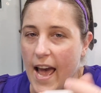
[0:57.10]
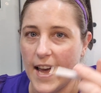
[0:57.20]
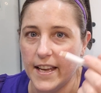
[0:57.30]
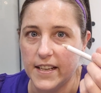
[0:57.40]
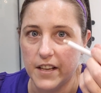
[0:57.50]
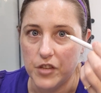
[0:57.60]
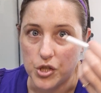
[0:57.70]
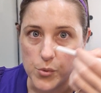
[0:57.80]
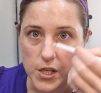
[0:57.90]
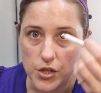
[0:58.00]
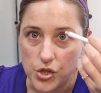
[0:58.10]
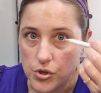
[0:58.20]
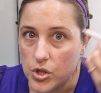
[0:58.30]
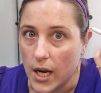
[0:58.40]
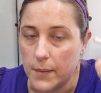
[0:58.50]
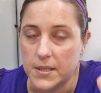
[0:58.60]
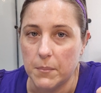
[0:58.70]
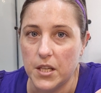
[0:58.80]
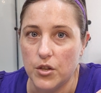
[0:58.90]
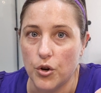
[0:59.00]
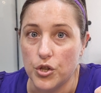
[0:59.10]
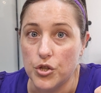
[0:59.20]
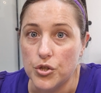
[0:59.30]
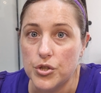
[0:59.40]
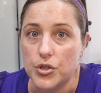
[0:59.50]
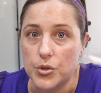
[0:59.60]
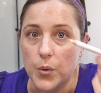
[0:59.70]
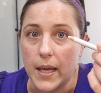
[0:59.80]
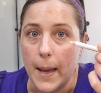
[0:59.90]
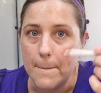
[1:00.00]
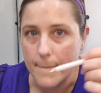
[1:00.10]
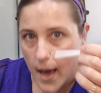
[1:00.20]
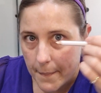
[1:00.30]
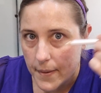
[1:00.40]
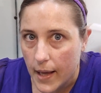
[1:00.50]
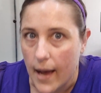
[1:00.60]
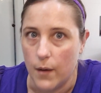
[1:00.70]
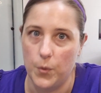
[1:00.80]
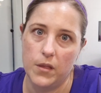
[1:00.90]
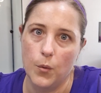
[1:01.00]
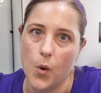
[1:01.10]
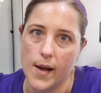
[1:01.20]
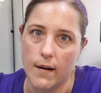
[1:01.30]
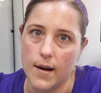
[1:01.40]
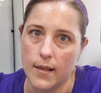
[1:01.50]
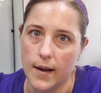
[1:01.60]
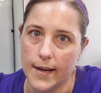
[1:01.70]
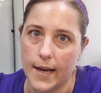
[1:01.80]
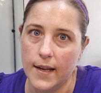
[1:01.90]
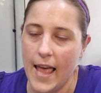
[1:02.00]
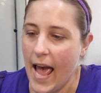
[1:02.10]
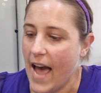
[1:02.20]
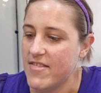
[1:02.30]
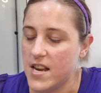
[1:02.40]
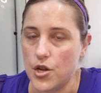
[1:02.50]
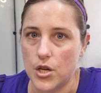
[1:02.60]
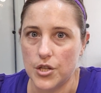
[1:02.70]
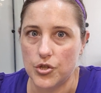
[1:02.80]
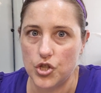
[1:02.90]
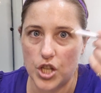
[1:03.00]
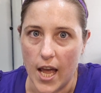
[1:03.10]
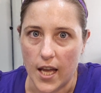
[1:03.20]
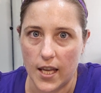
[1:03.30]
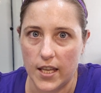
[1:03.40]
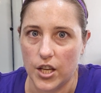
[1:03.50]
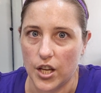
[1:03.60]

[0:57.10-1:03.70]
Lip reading: and if you're doing a new shape, something you're not used to doing, map it out with your white eyeliner, and then you can check, you